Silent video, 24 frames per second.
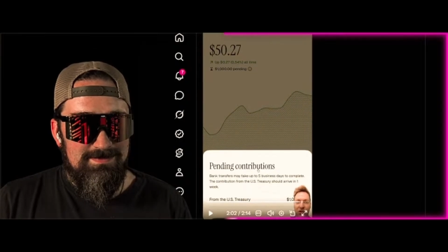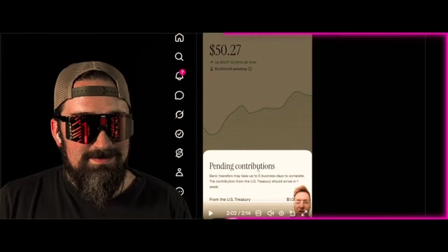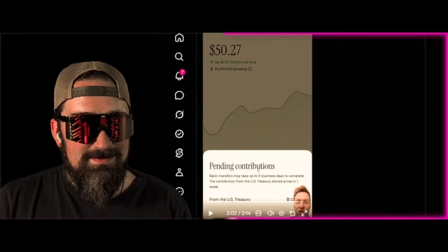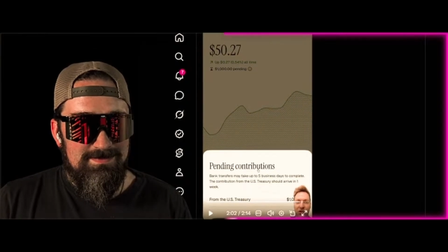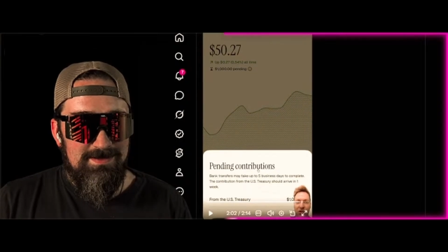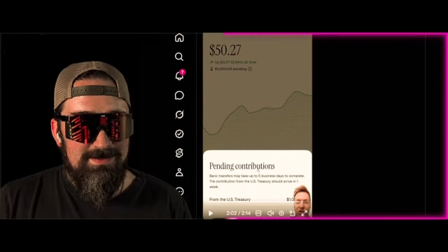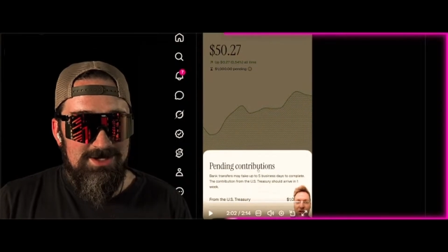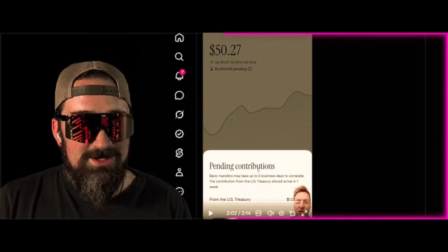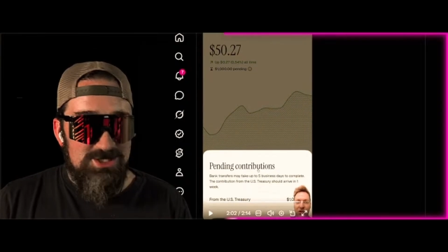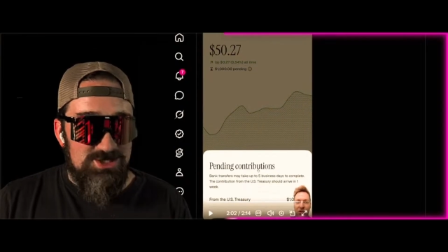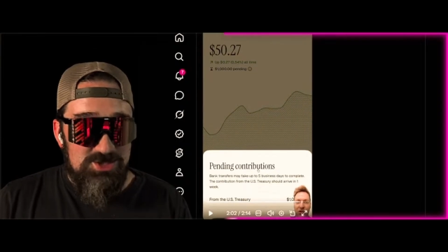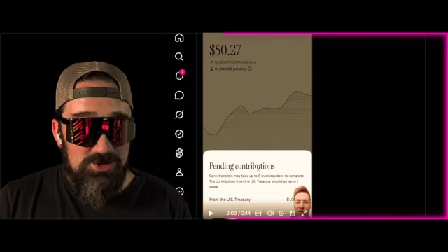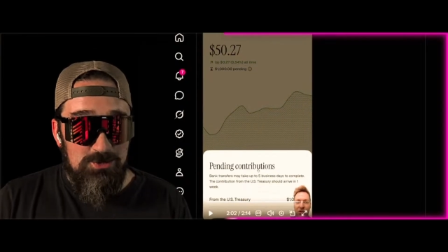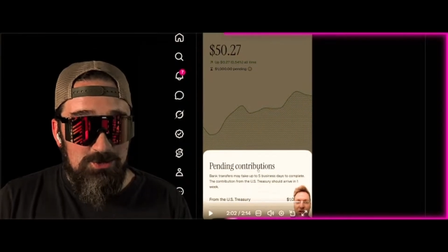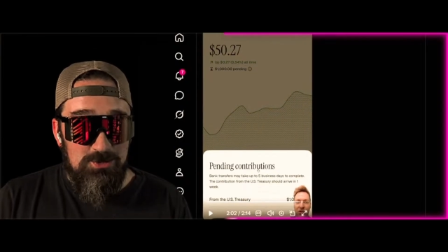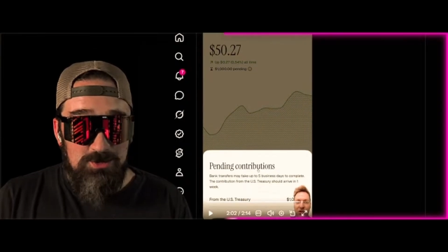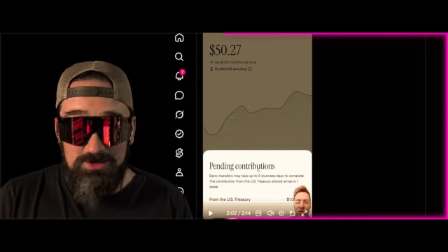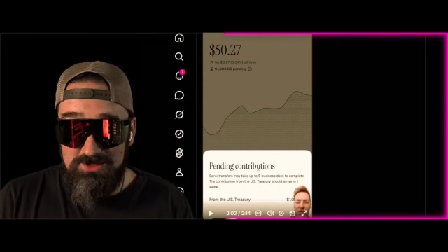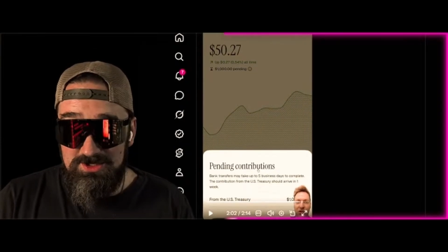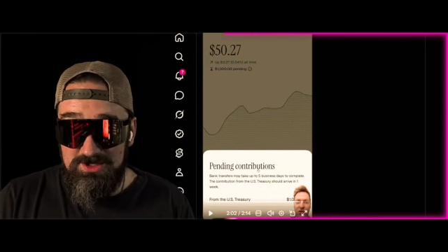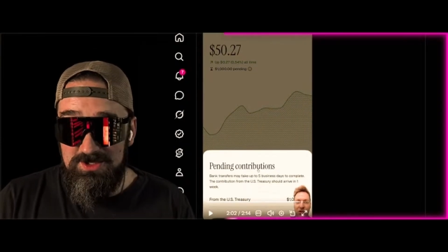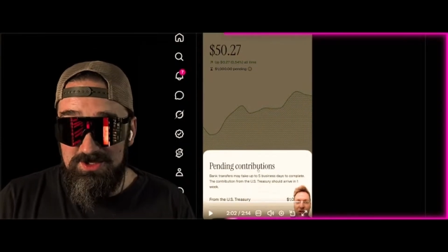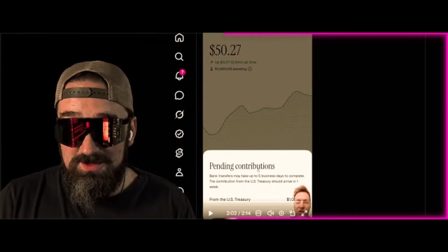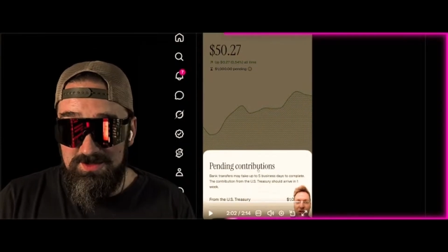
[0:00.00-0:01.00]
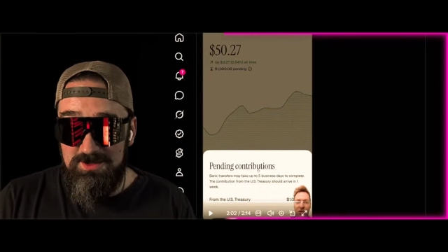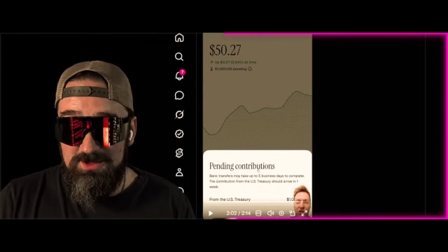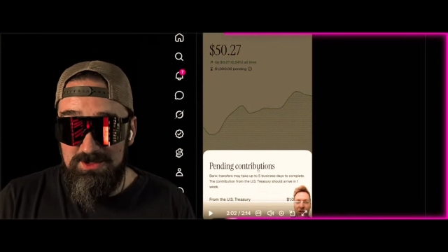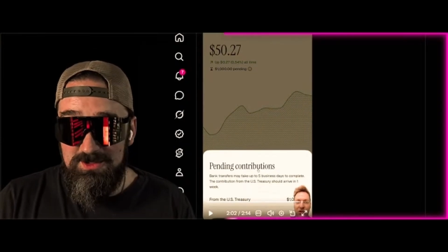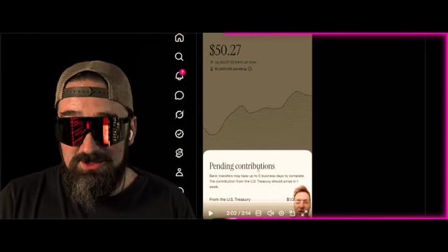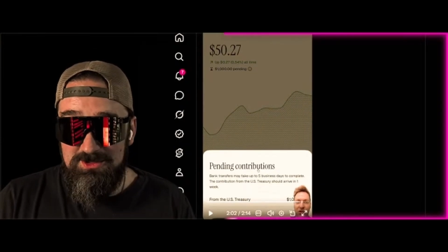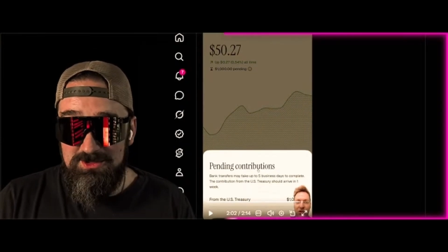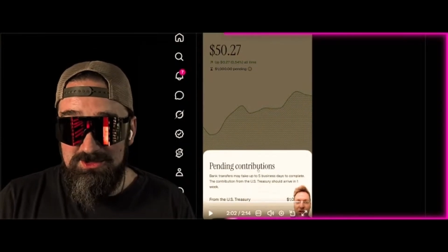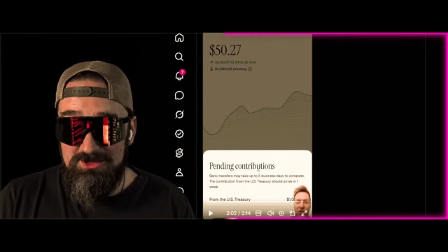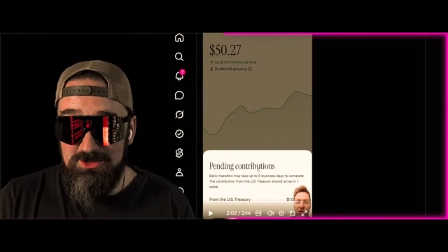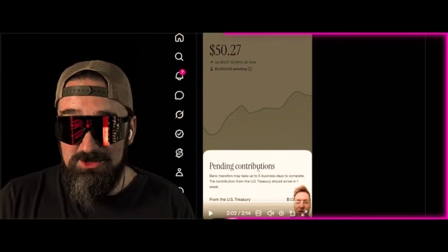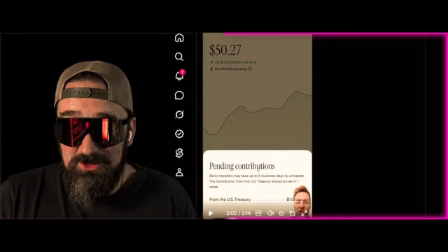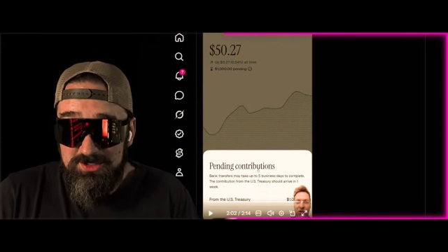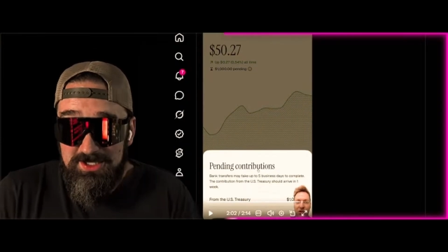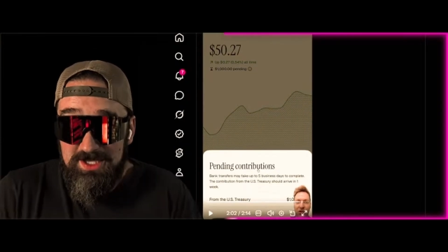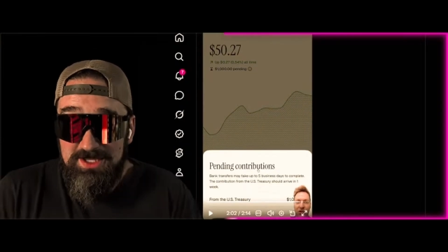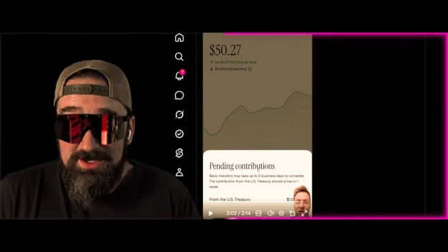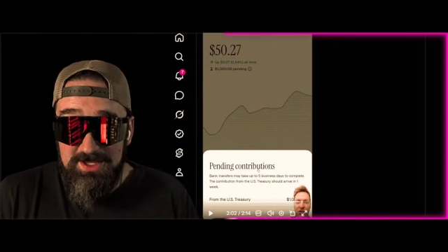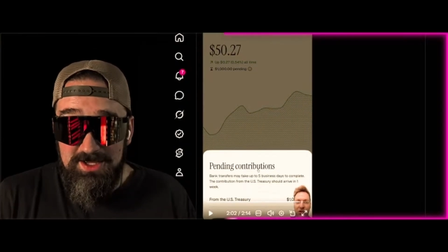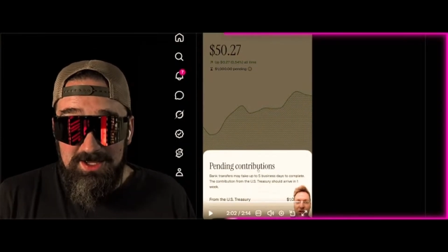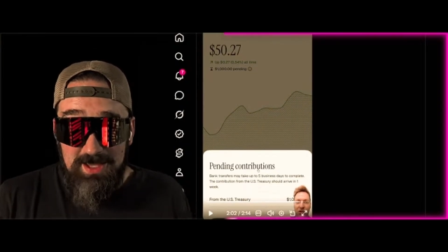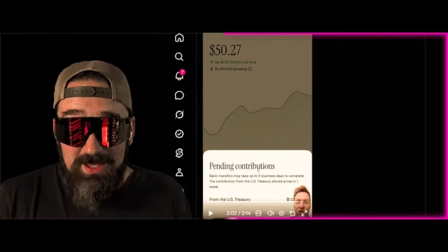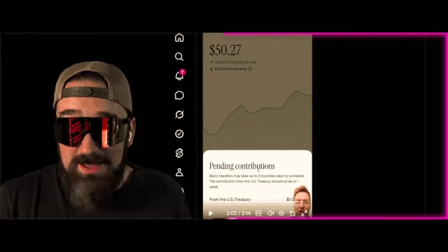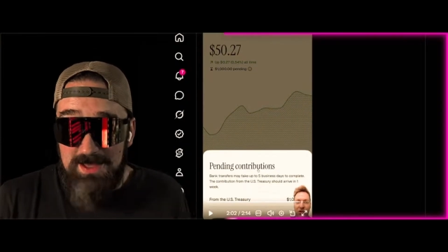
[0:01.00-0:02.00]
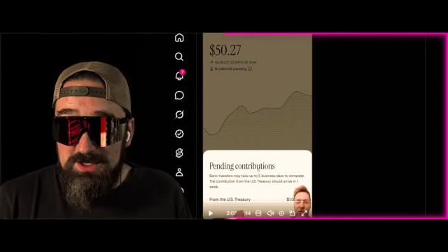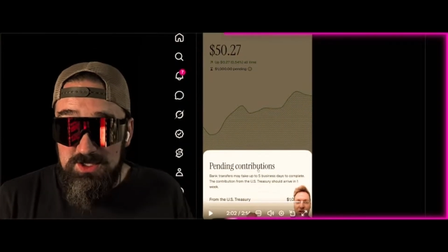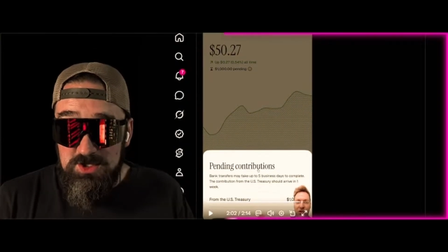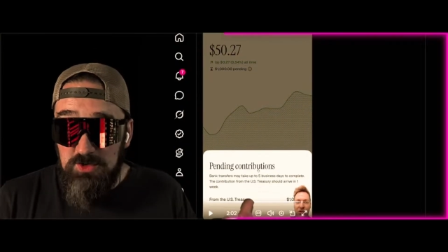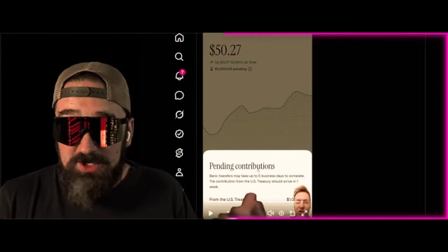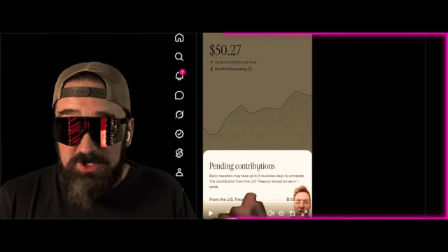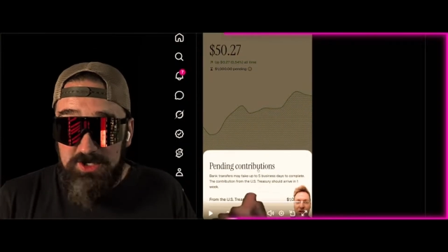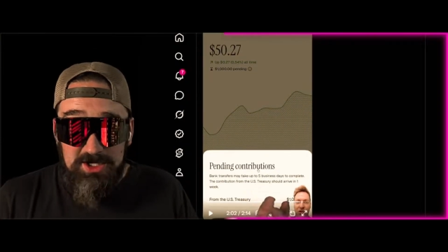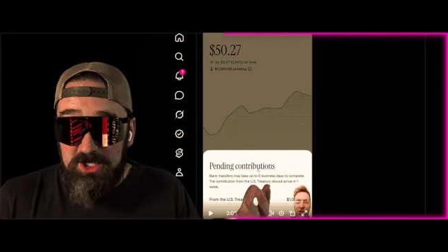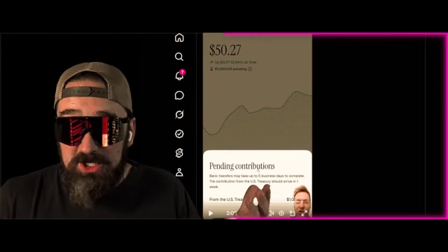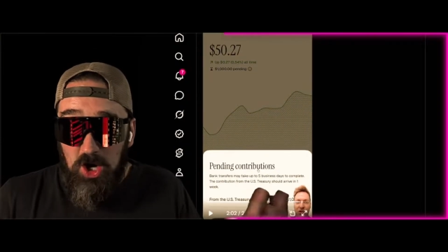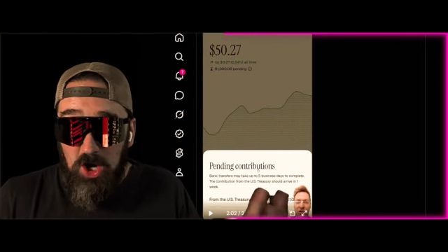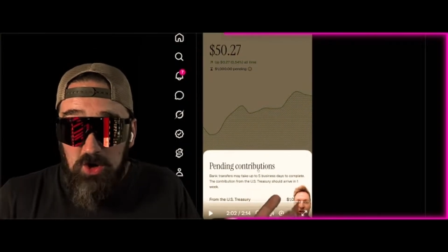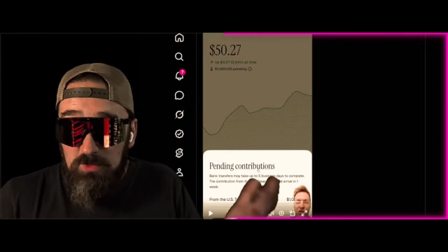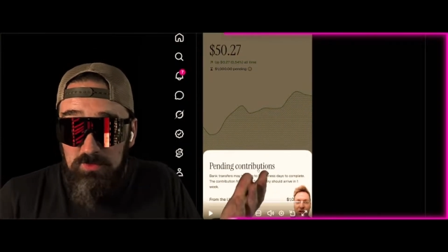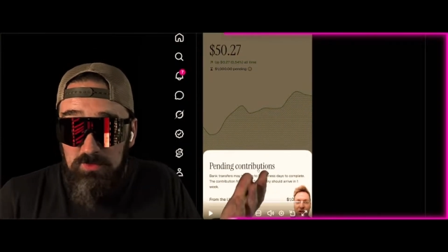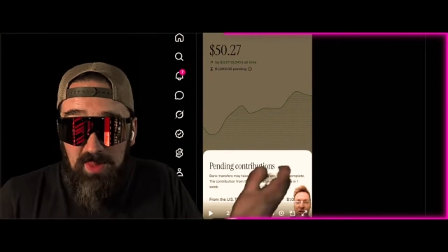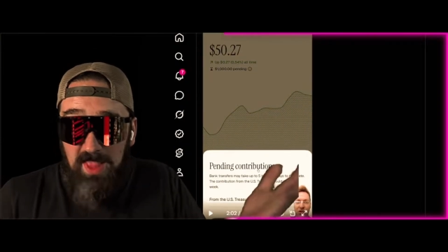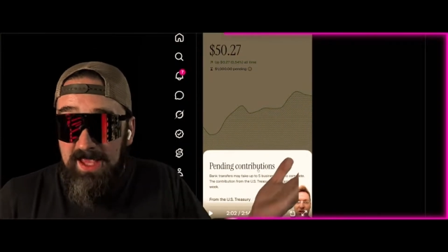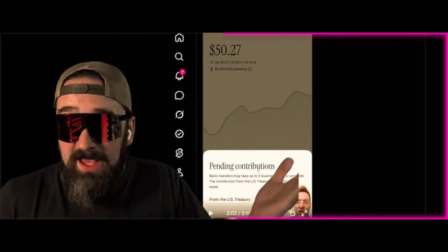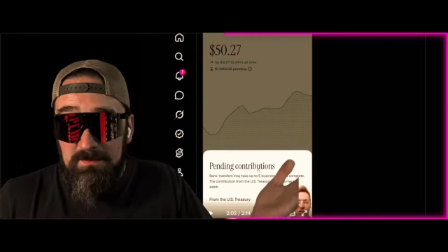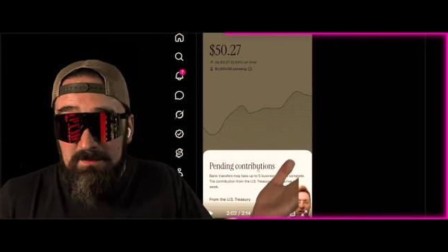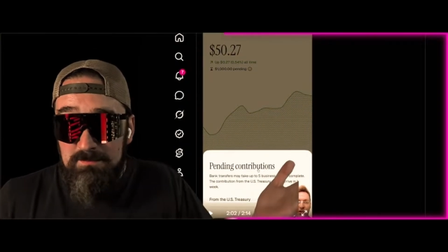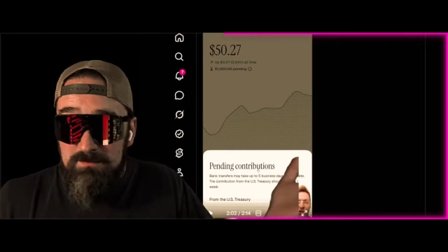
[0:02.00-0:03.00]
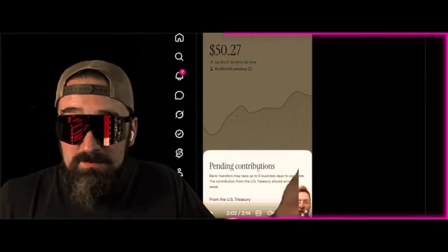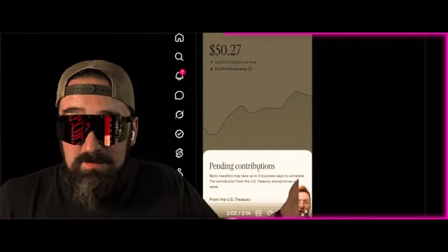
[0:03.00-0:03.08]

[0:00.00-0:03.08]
So you could go like